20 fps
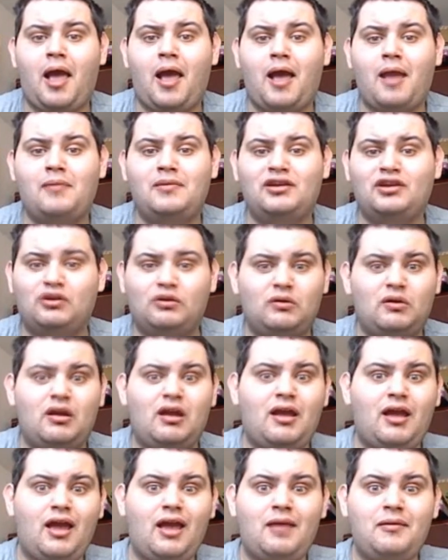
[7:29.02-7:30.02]
I mean
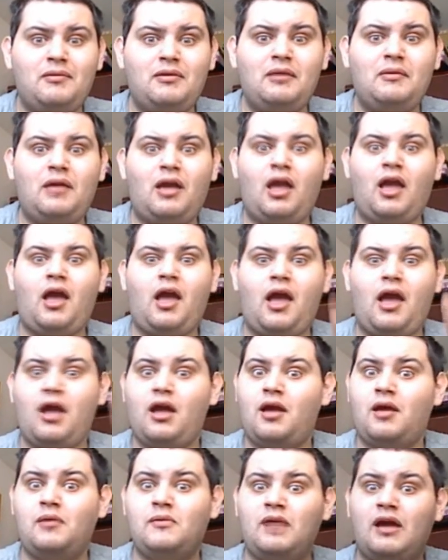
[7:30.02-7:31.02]

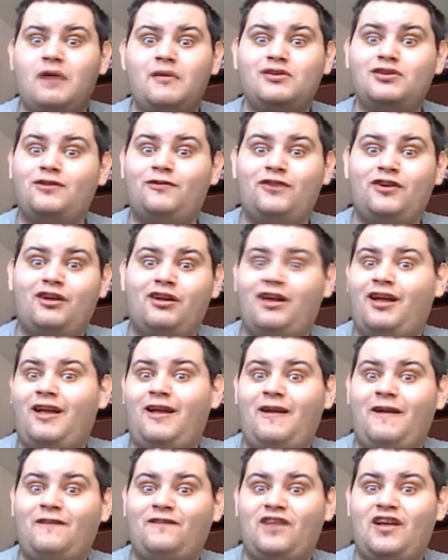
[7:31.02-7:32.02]
how would you feel
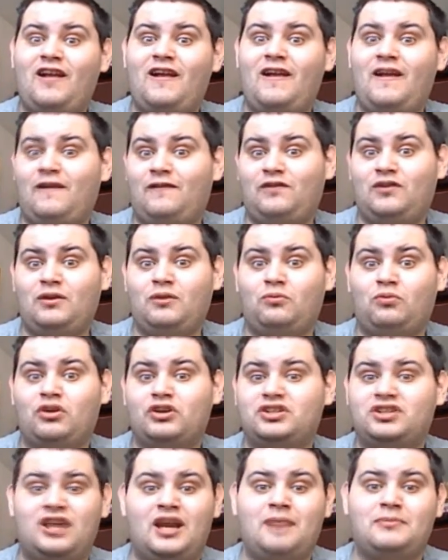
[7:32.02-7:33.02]
if you
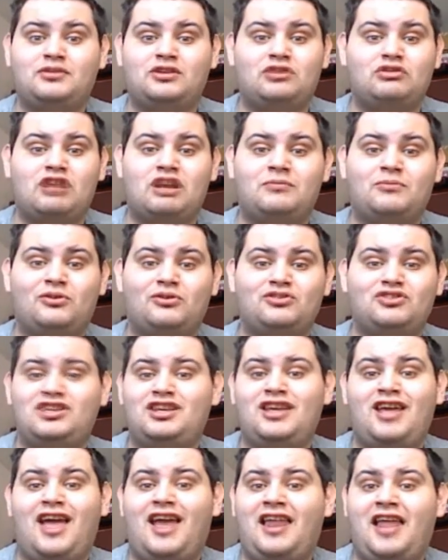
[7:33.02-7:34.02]
watched an episode of Dragon Ball
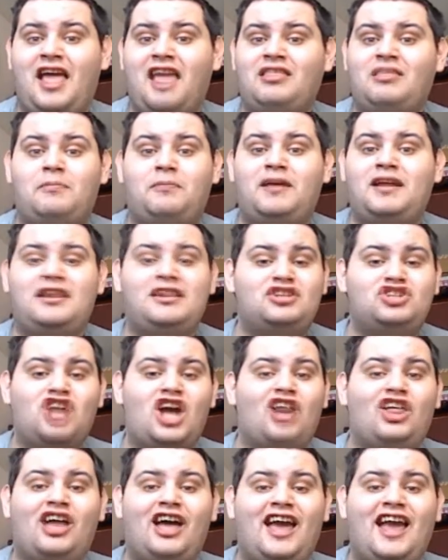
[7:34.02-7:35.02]
Z and they played
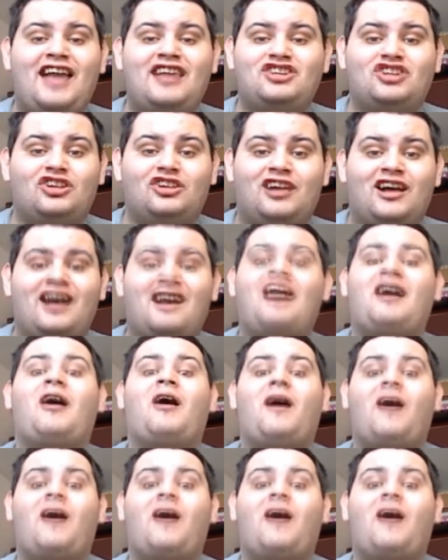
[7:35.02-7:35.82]
Chala Head Chala